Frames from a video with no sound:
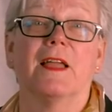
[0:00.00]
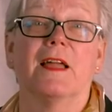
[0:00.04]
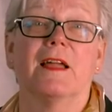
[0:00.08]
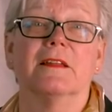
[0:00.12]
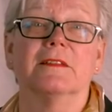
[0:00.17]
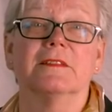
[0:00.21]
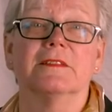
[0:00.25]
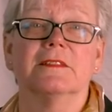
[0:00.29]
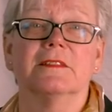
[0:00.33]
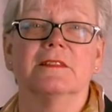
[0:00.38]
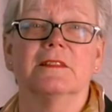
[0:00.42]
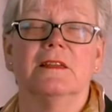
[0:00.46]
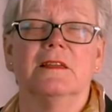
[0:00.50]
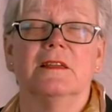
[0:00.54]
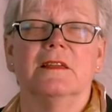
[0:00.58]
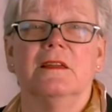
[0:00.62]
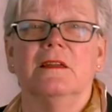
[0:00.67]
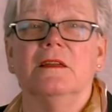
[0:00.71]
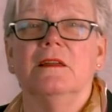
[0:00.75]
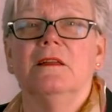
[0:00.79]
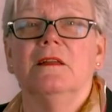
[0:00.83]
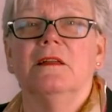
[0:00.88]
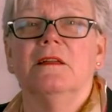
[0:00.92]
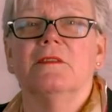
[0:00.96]
plants,
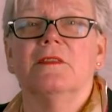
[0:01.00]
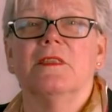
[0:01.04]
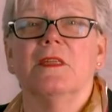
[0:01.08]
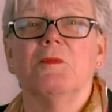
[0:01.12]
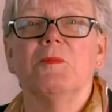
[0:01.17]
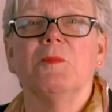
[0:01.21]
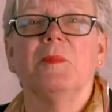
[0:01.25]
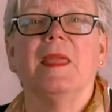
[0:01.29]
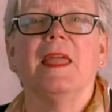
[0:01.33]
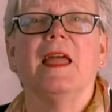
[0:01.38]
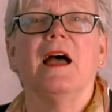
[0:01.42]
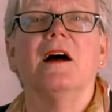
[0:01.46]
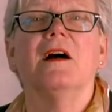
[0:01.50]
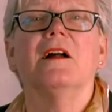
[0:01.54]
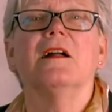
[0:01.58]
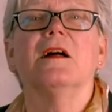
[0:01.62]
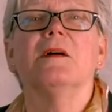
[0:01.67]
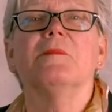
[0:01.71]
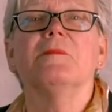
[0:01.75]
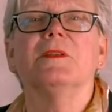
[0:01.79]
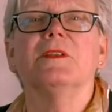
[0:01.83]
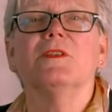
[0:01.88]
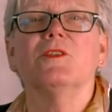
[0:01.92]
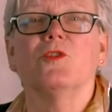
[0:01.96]
they would be
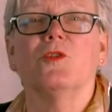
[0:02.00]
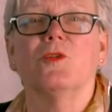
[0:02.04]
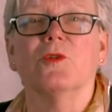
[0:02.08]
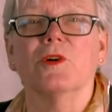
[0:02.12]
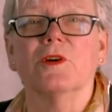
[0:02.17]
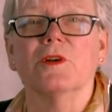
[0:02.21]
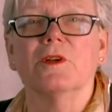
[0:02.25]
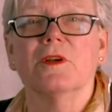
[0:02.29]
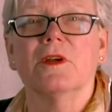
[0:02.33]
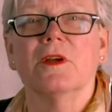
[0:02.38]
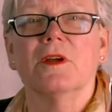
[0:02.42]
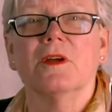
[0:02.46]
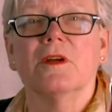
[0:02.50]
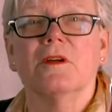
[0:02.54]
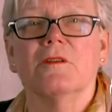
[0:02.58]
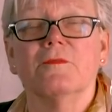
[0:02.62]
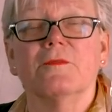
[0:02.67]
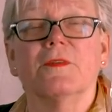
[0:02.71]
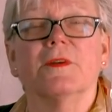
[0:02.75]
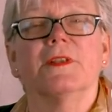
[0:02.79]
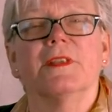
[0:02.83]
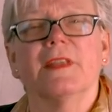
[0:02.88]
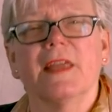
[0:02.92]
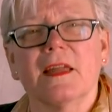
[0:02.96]
hung up in court
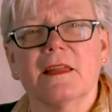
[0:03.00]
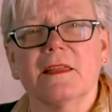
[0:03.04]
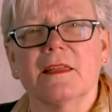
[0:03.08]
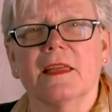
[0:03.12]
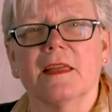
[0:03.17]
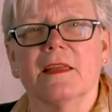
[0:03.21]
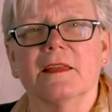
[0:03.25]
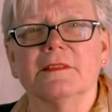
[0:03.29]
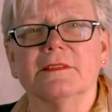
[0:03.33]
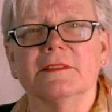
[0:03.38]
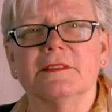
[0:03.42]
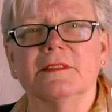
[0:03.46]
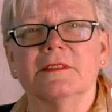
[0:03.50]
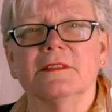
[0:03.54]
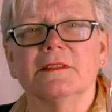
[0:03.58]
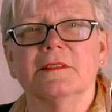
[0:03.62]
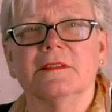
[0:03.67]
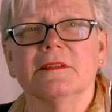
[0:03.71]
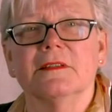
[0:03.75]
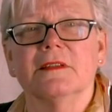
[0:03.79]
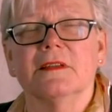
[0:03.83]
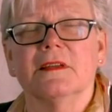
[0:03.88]
for decades.